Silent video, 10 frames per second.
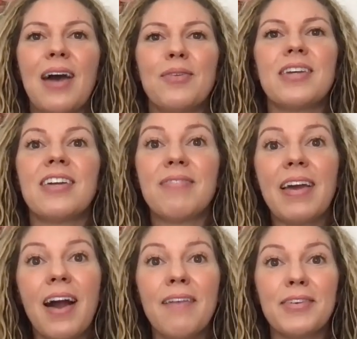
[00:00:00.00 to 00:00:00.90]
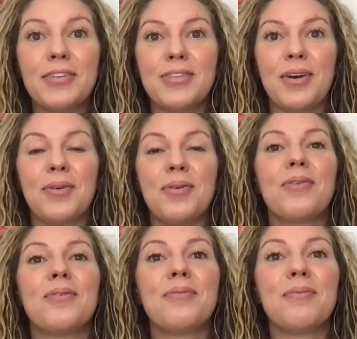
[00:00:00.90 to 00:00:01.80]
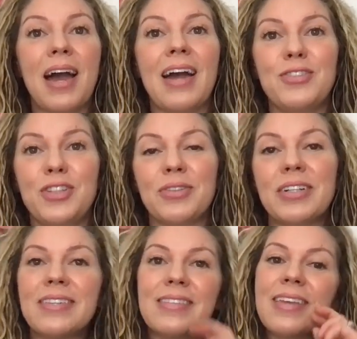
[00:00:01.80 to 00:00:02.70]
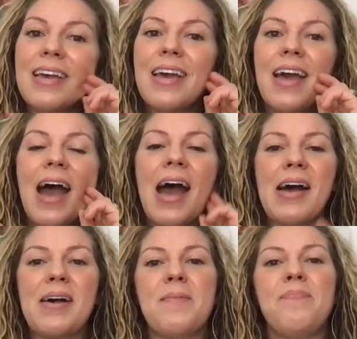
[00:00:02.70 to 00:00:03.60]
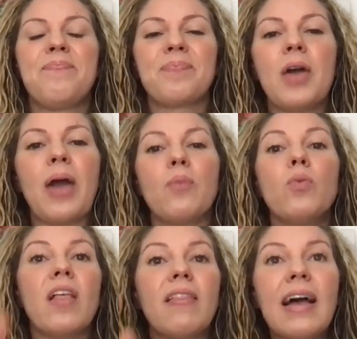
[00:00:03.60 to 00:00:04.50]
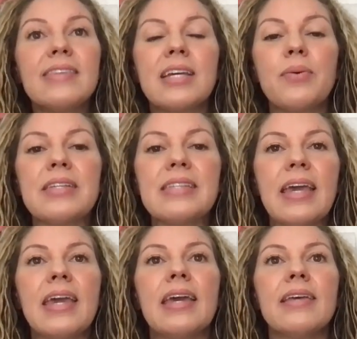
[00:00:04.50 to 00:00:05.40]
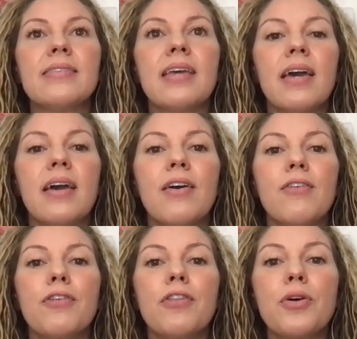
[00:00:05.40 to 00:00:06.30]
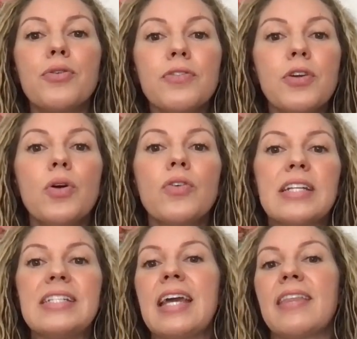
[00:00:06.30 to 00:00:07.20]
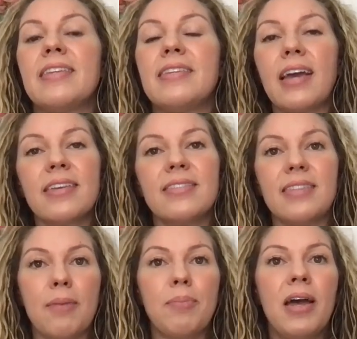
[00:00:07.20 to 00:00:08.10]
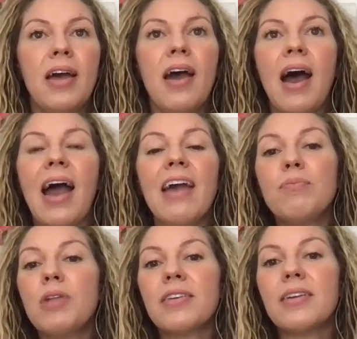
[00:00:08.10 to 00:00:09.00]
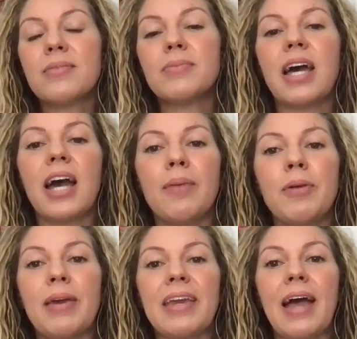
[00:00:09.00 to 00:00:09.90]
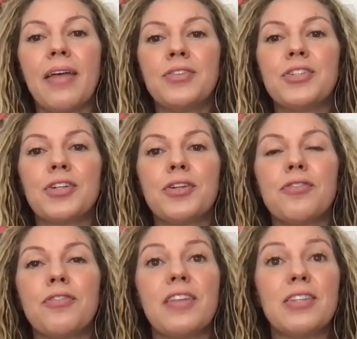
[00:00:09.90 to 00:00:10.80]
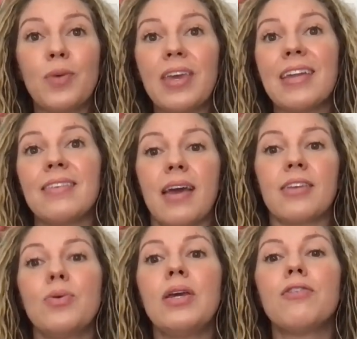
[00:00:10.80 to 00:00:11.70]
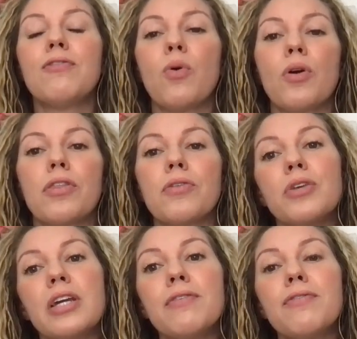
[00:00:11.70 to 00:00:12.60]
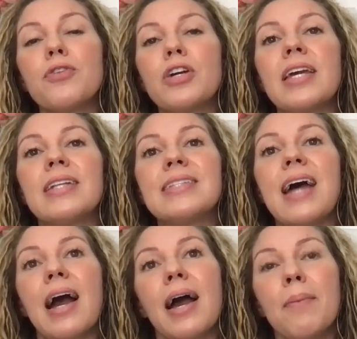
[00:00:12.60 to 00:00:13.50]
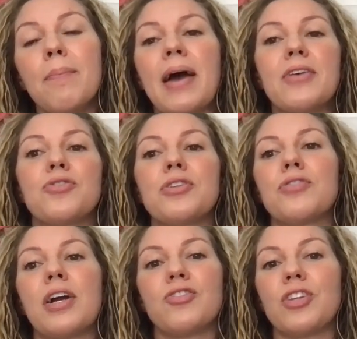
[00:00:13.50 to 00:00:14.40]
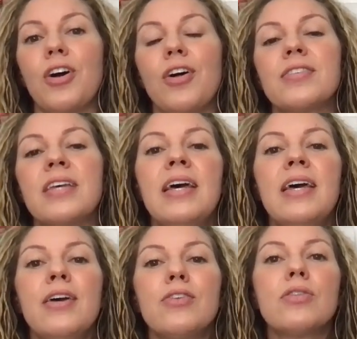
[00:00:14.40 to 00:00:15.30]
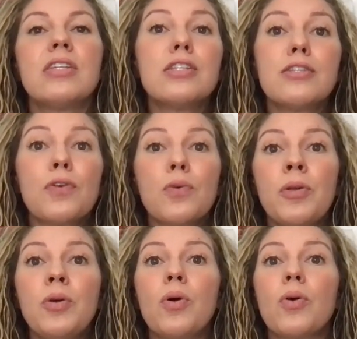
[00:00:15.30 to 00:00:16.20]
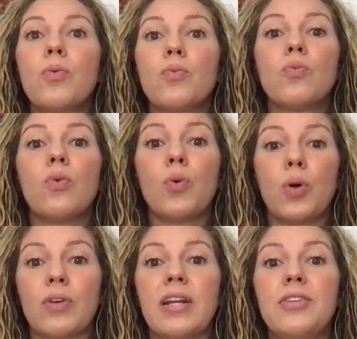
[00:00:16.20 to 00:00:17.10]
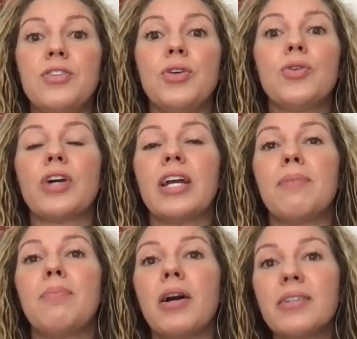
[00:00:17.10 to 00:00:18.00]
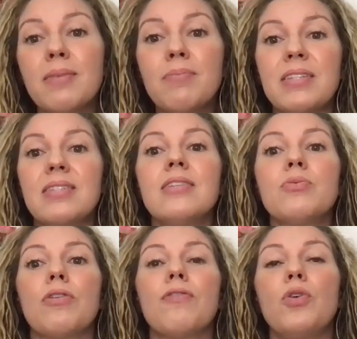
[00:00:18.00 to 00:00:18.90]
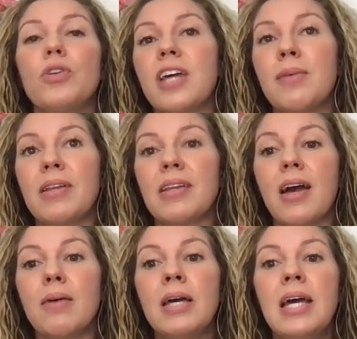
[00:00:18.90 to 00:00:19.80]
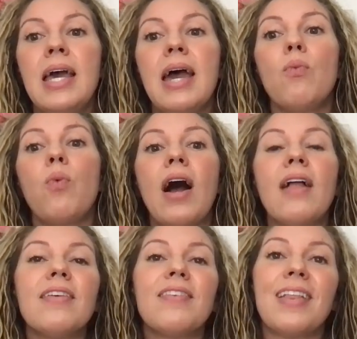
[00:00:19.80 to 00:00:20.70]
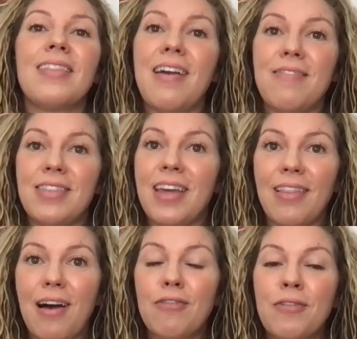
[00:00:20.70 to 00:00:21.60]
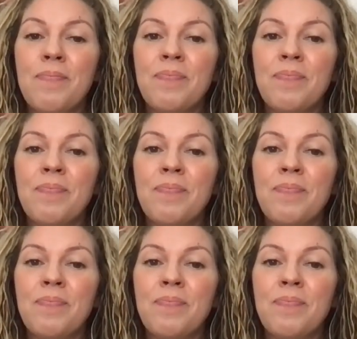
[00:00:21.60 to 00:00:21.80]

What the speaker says: outside of my comfort zone IG Reels. Okay, well, the last thing I want to say is for those of you who are ready to take the next step, I have blocked out some time in my calendar for this week and next week for 3 free time mastery strategy calls. So this is for women who are ready to create a part-time business with full-time income while living a life that they love.